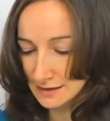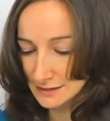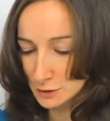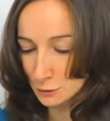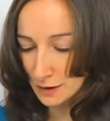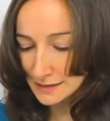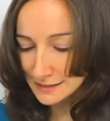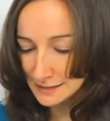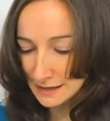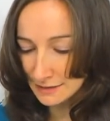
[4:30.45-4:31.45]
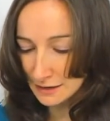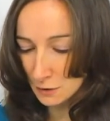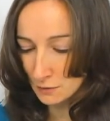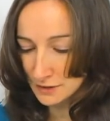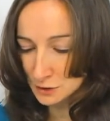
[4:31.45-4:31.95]
It's crazy that they
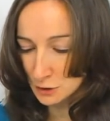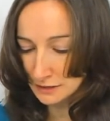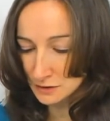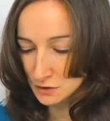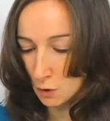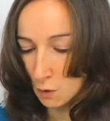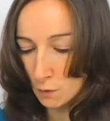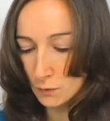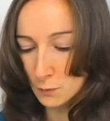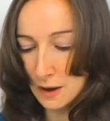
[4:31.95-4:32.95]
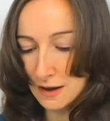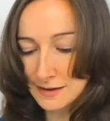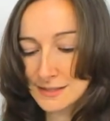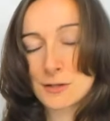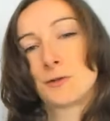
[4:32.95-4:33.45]
got this tractors all the
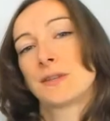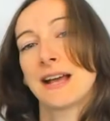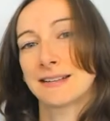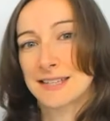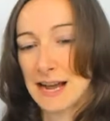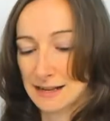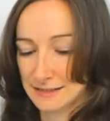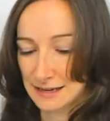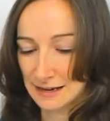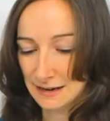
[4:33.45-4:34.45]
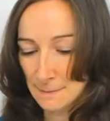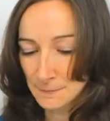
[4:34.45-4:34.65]
way to the Antarctic.